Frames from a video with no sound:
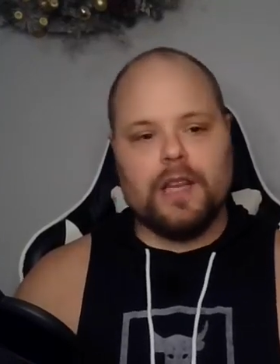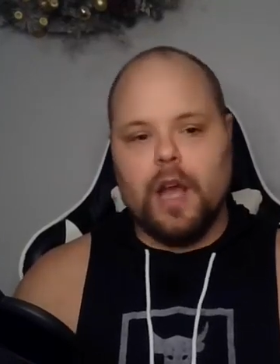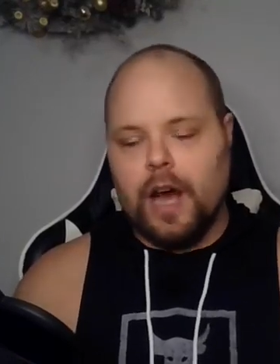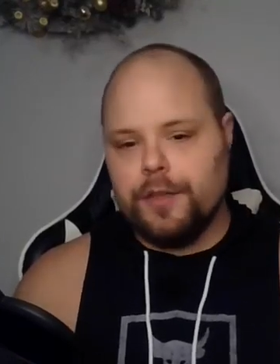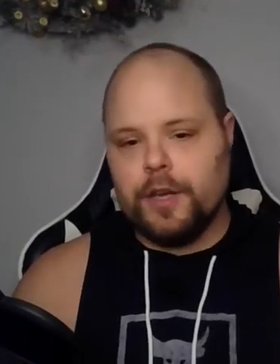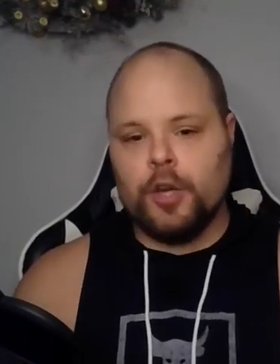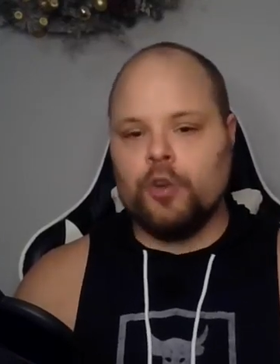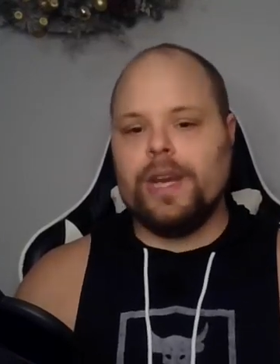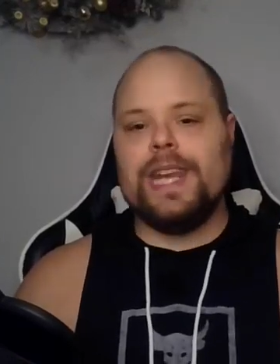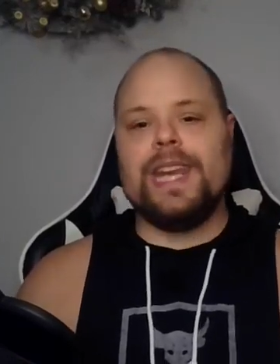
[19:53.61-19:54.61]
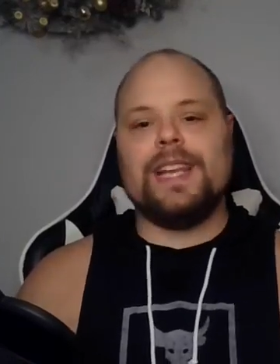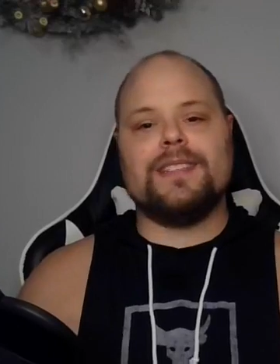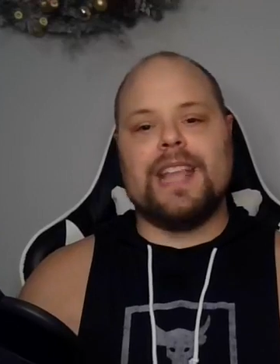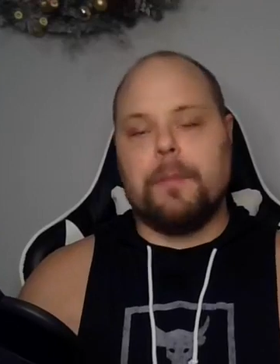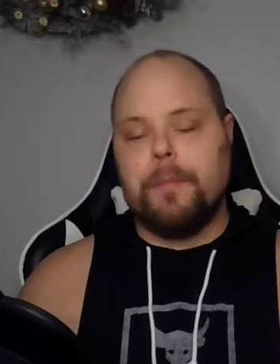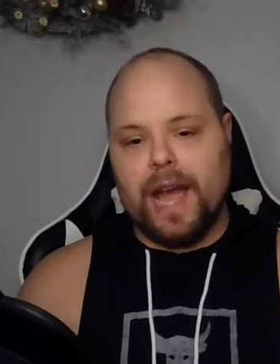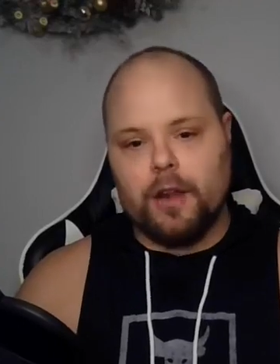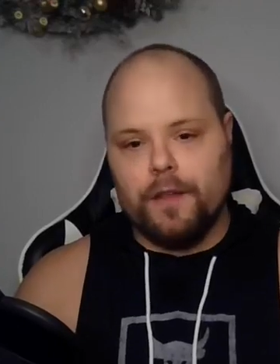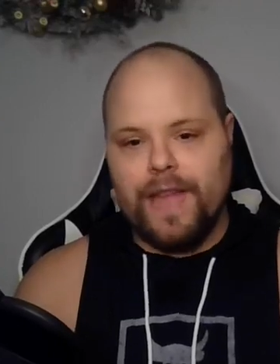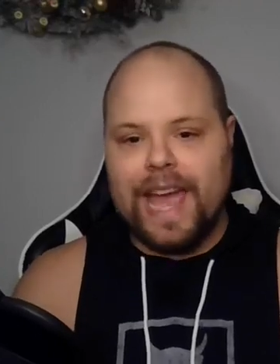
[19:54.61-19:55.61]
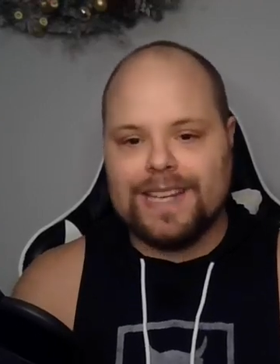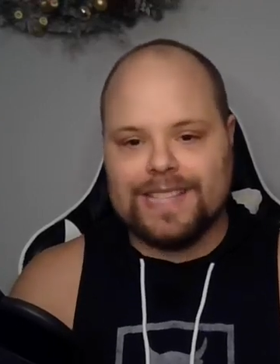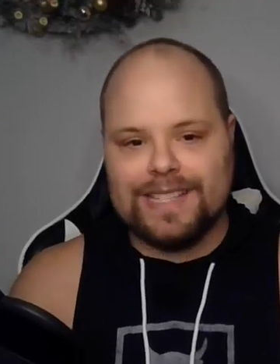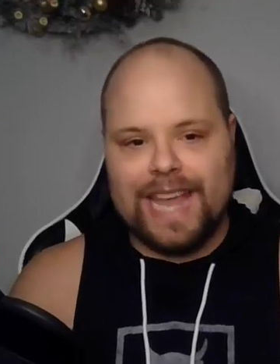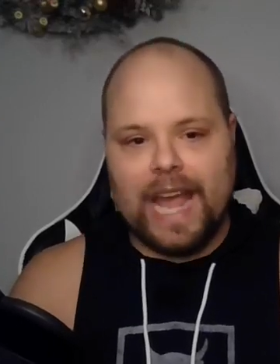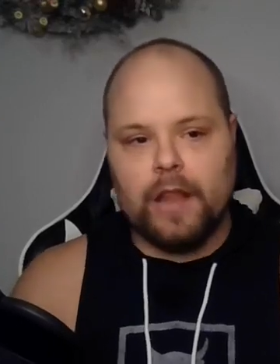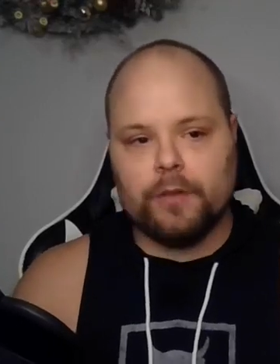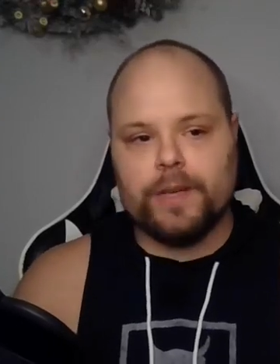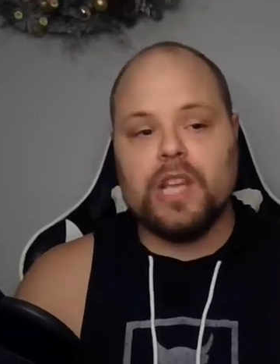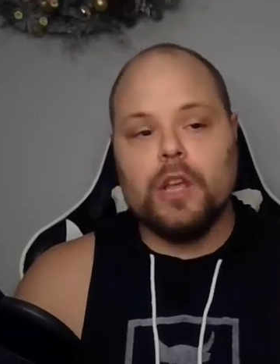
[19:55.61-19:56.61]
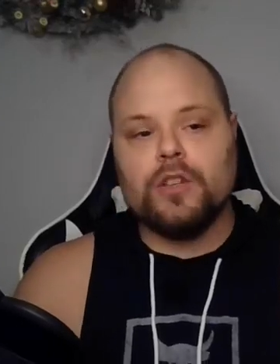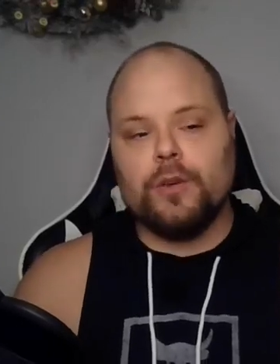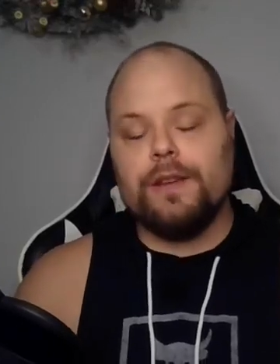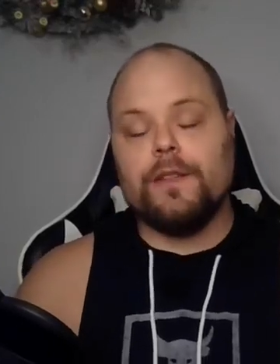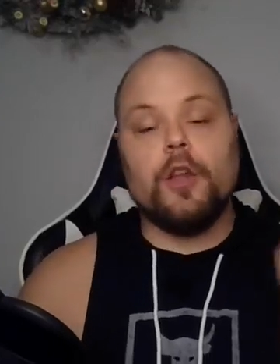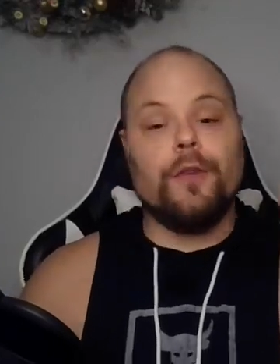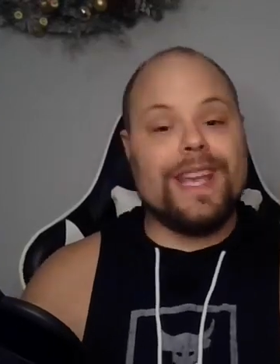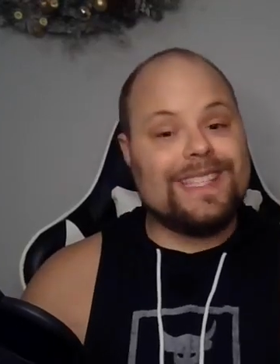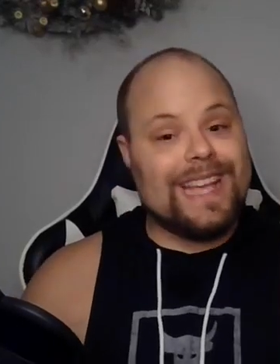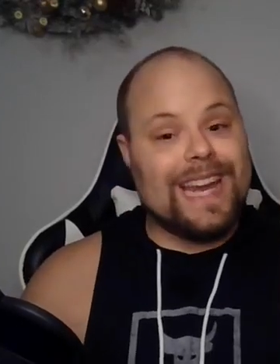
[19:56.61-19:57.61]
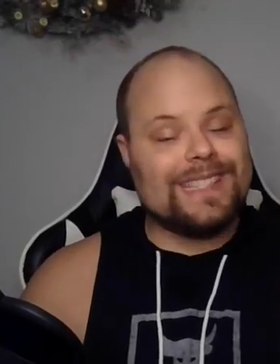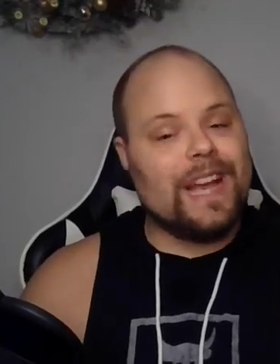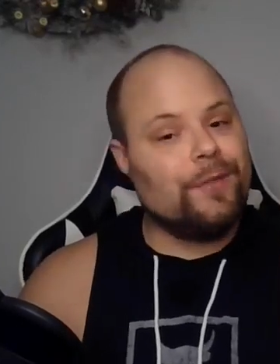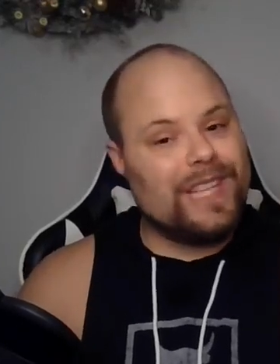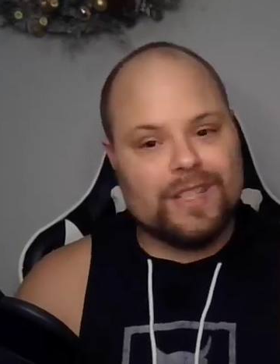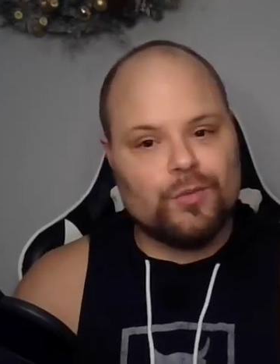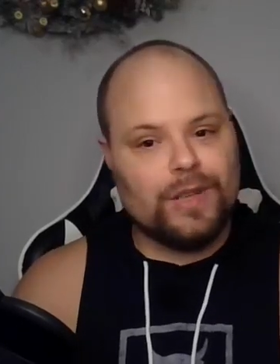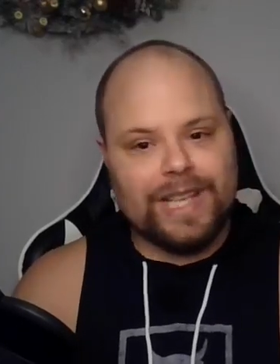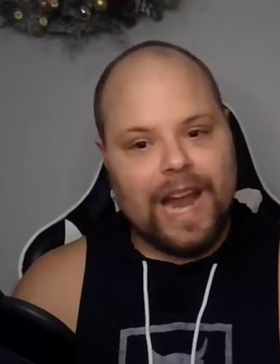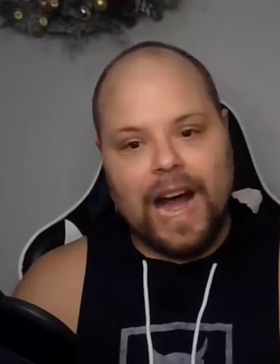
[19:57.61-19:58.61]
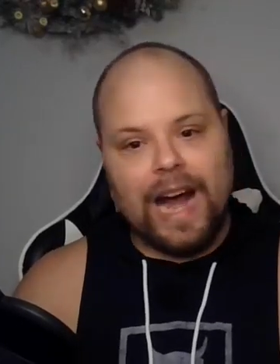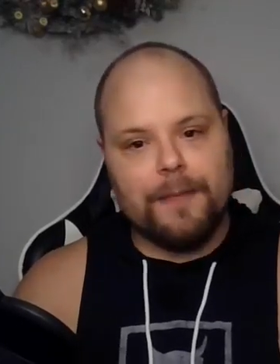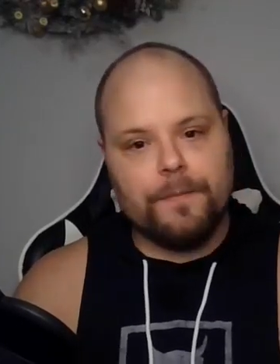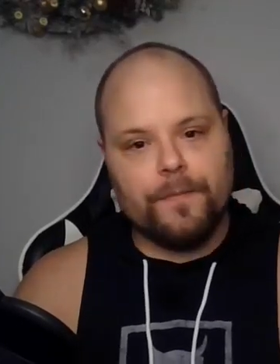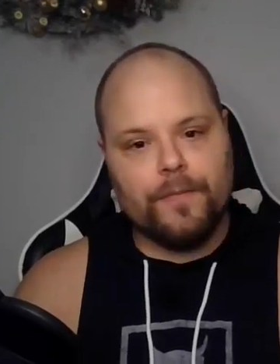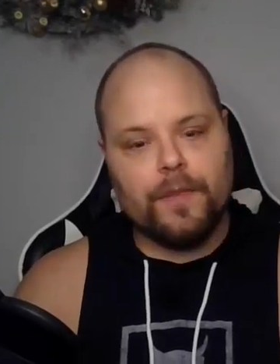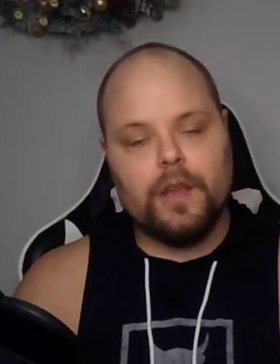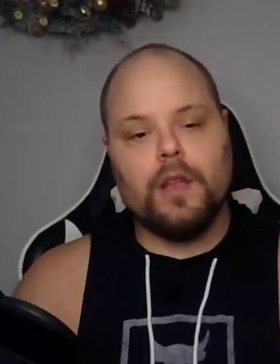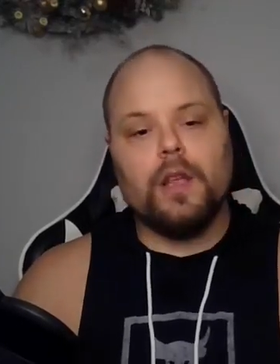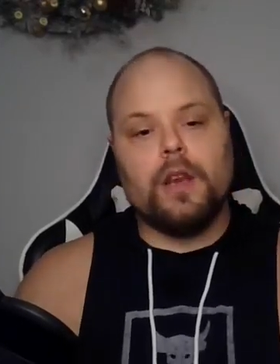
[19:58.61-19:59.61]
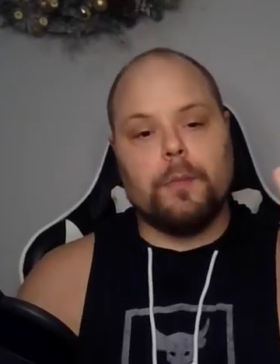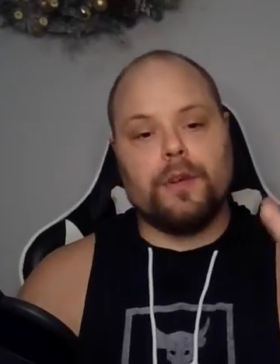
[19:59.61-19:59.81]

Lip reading: other ingredients that pack on the excess calories, so even though they say it's healthy, it's really not. Number